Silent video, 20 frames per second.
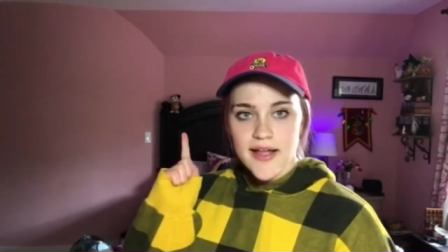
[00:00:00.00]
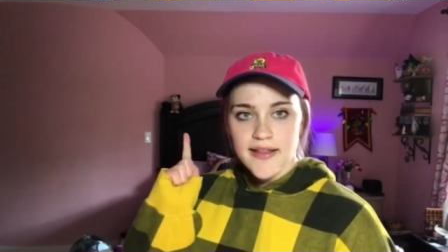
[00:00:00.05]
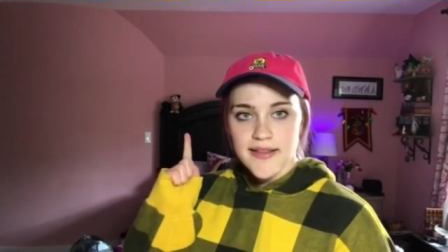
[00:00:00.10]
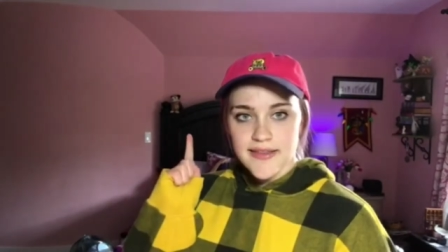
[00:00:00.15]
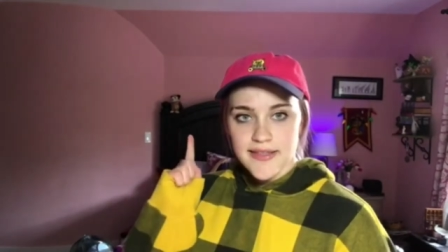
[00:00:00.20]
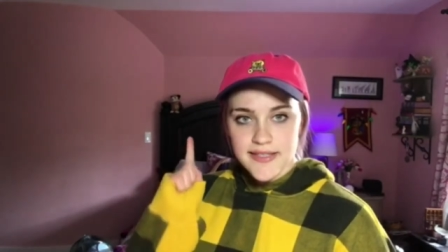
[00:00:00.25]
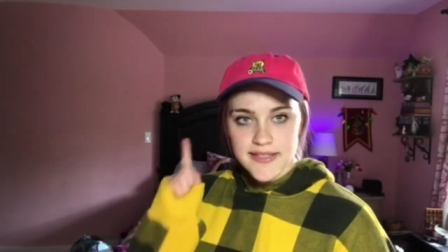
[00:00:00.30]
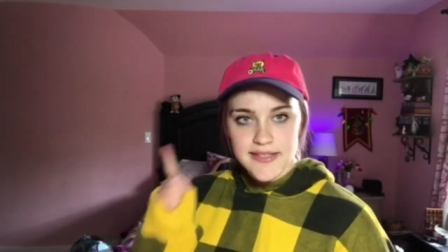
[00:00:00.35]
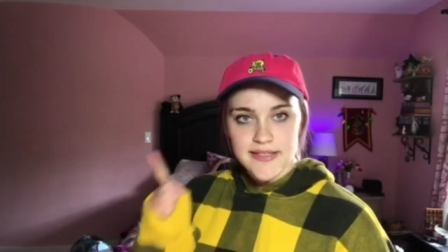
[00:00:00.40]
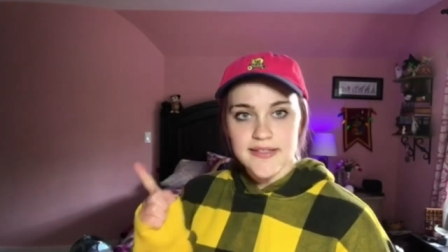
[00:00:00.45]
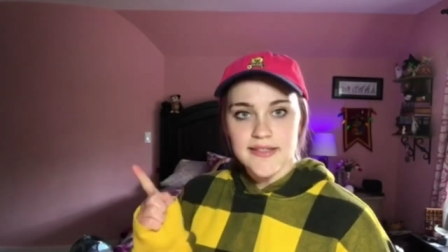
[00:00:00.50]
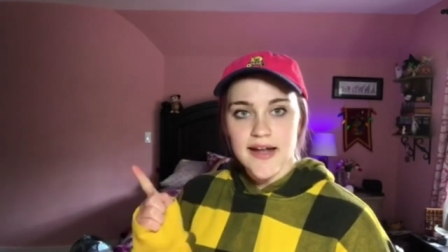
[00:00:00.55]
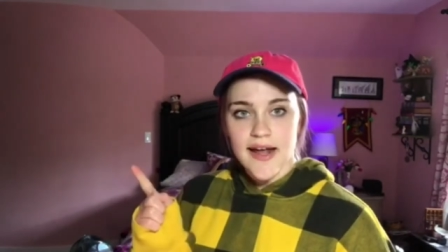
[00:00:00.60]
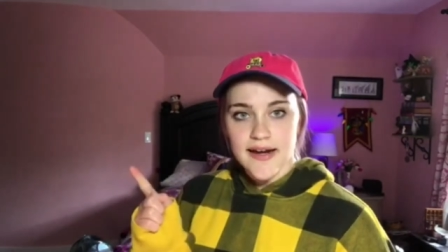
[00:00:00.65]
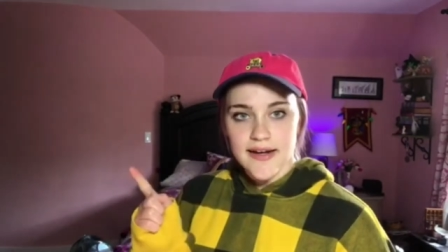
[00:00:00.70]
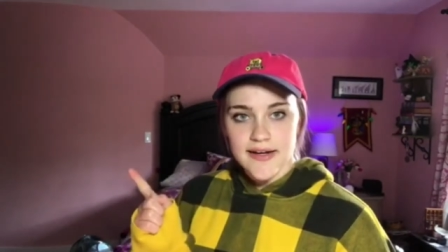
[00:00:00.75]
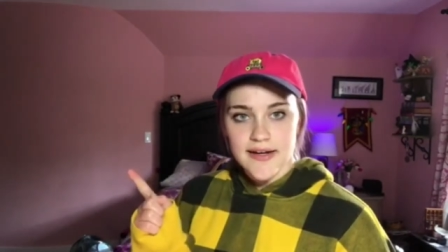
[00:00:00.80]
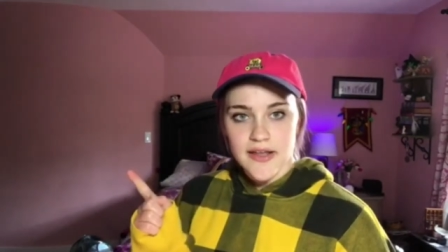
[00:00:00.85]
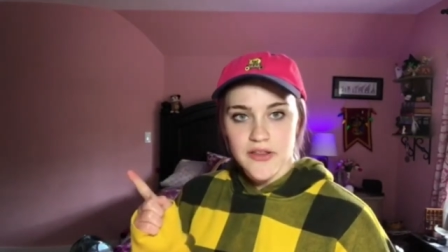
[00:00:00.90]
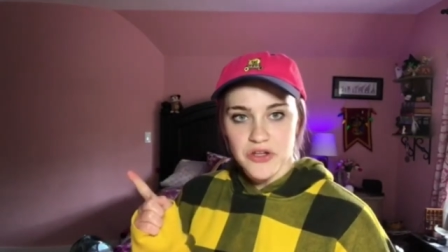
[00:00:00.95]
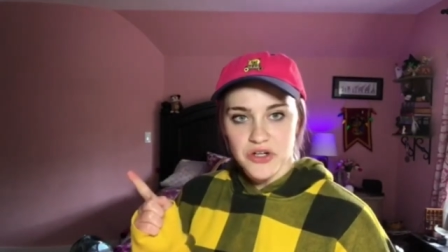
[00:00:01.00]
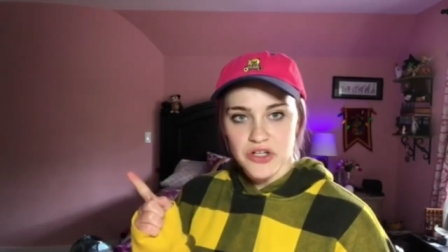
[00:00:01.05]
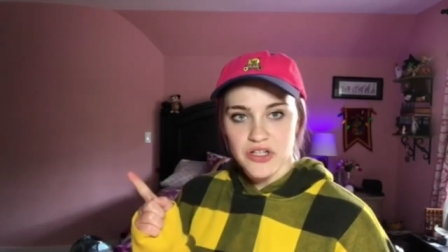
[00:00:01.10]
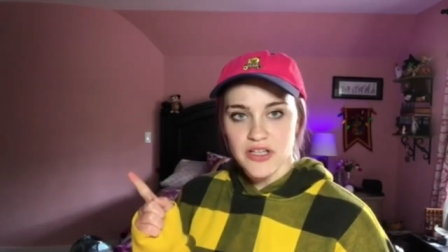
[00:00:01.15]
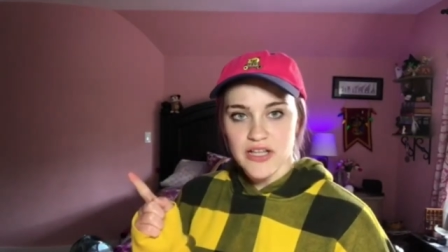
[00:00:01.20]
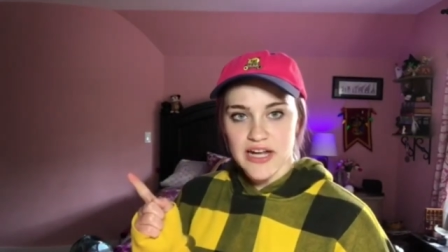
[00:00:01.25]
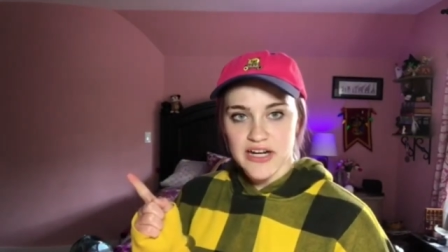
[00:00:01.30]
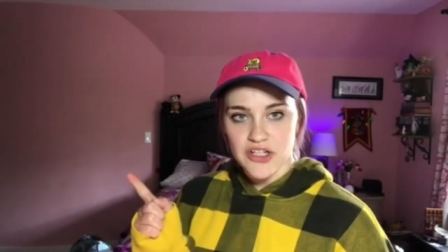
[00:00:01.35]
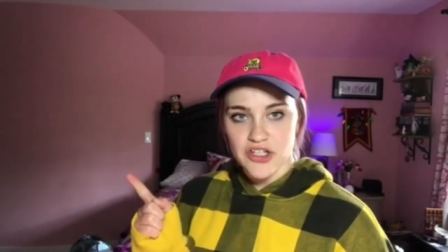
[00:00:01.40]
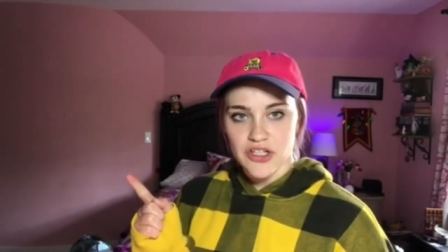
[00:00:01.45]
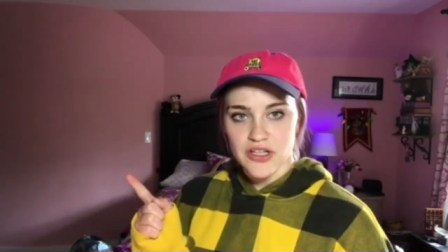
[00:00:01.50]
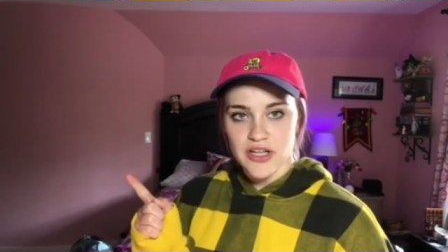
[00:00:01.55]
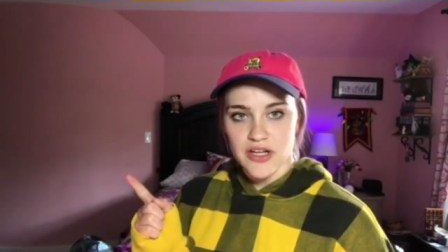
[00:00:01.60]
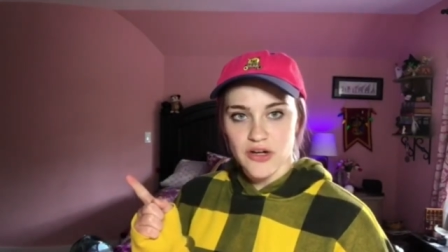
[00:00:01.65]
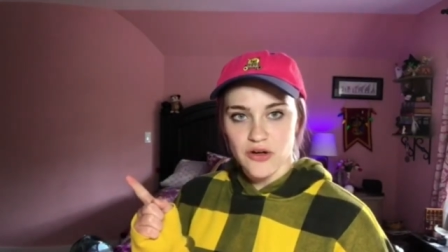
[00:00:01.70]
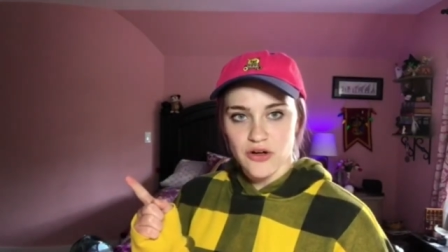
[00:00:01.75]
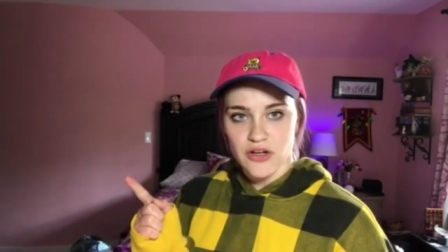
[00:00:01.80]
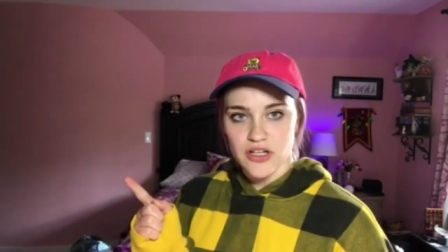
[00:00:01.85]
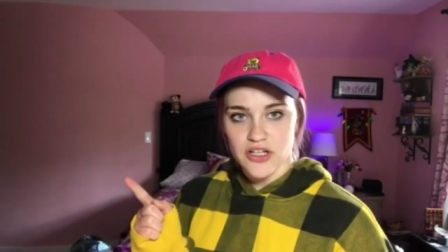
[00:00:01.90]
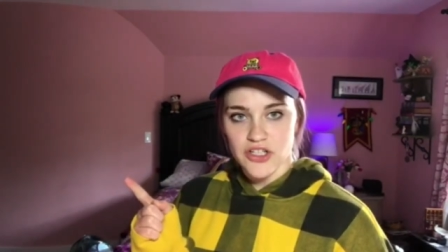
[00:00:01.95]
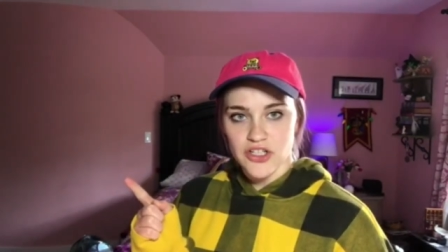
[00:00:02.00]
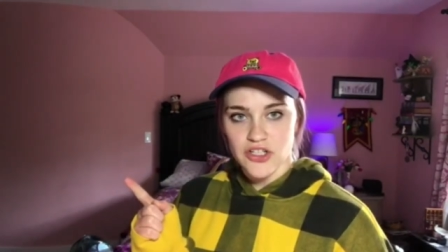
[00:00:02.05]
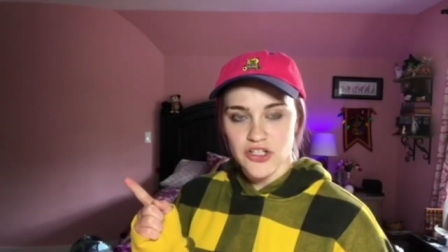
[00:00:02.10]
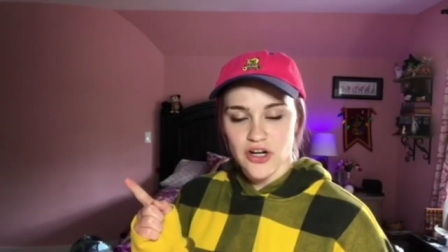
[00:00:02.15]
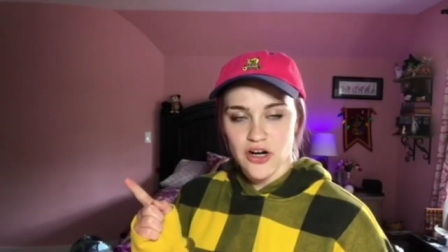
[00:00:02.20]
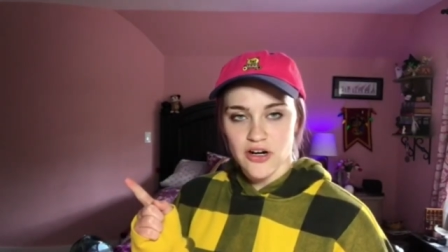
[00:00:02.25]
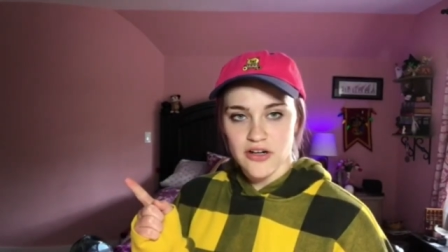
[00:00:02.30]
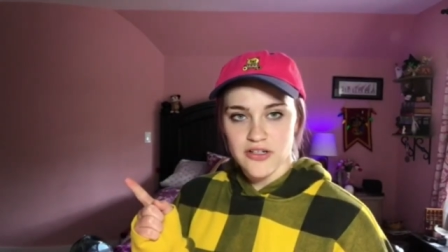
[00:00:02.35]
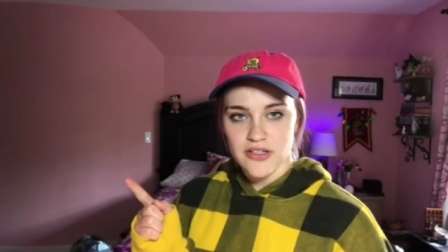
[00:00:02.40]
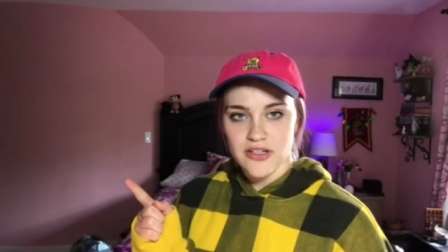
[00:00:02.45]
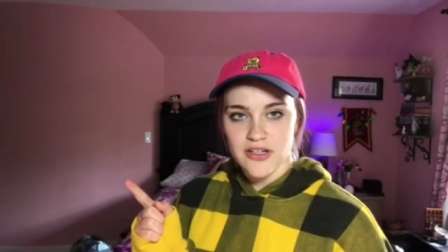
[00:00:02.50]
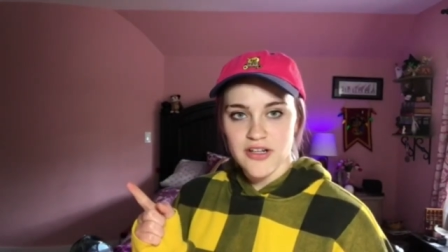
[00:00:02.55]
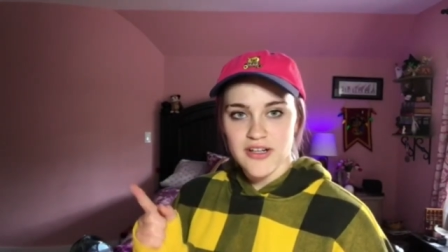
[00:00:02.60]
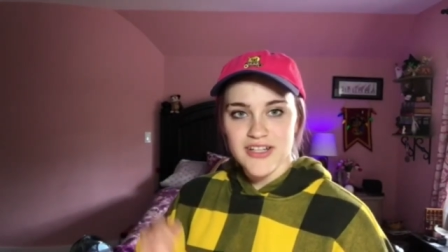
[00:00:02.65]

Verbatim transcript: "This is not another collection that you're gonna start."